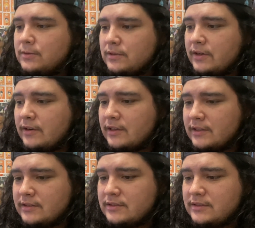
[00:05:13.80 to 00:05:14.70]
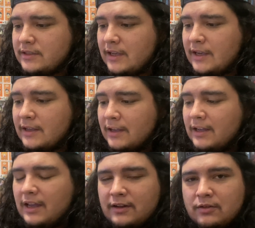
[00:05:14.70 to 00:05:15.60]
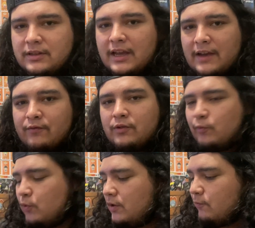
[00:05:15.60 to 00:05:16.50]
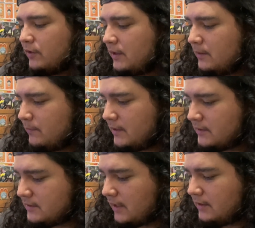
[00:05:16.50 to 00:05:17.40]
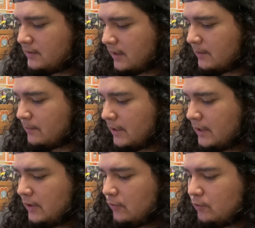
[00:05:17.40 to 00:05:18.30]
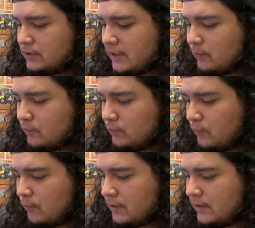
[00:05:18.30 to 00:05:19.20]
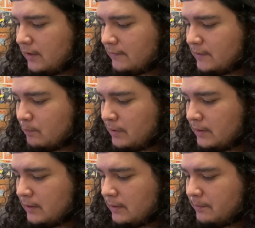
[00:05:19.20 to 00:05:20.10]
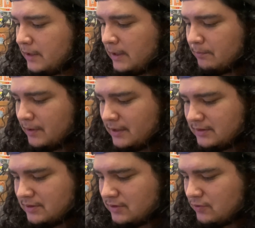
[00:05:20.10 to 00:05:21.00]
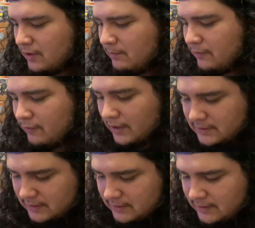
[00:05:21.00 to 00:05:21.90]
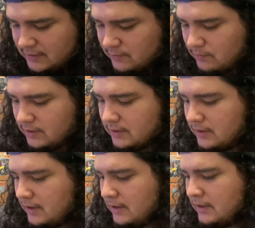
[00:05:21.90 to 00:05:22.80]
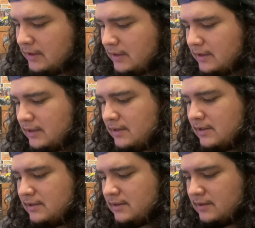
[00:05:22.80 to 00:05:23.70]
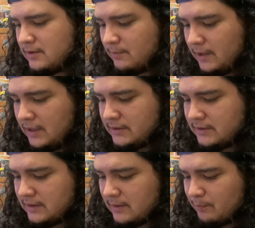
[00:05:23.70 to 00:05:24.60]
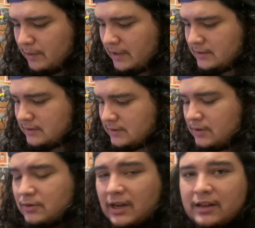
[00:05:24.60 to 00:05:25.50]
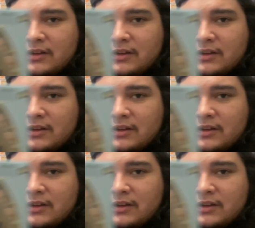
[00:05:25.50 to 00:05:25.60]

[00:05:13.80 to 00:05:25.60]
there is that. I know they have one with him in a tank top, which I would love to pick up because the screaming face on this one isn't the best. So I'm not